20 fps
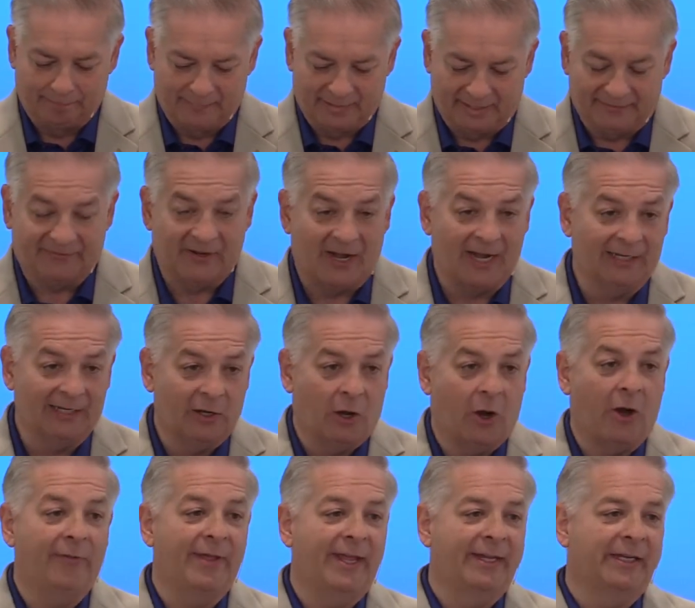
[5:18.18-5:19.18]
And finally,
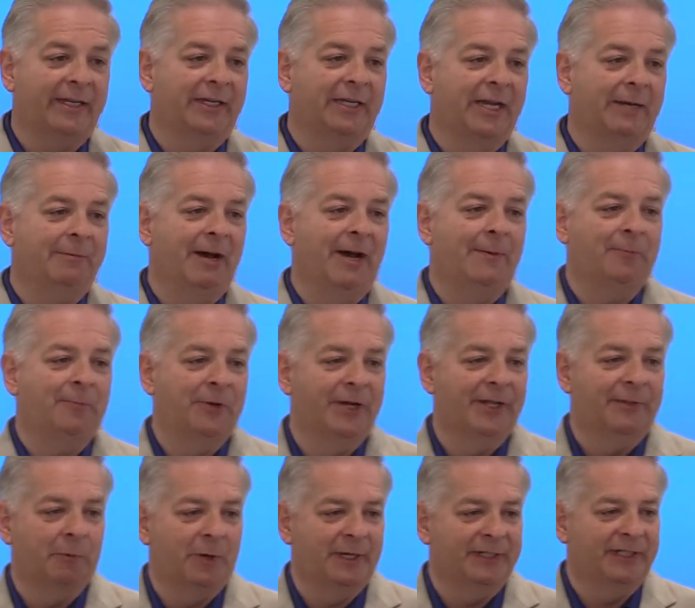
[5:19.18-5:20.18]
all they could come up
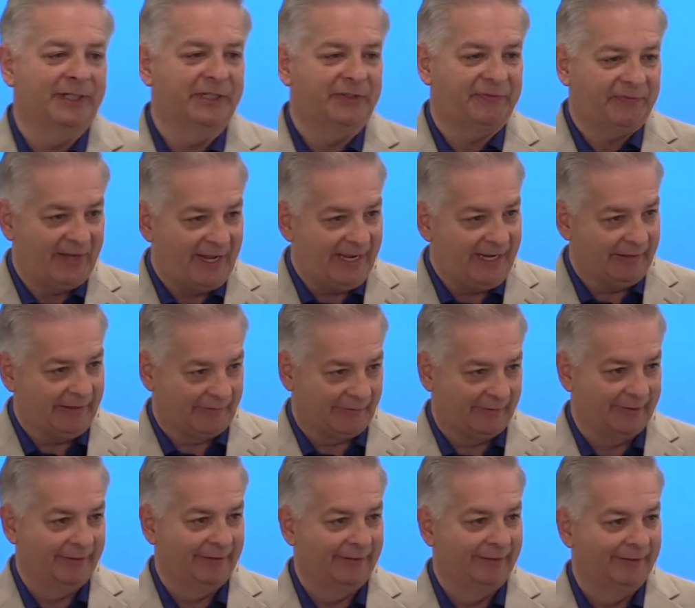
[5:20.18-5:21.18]
with was his faith,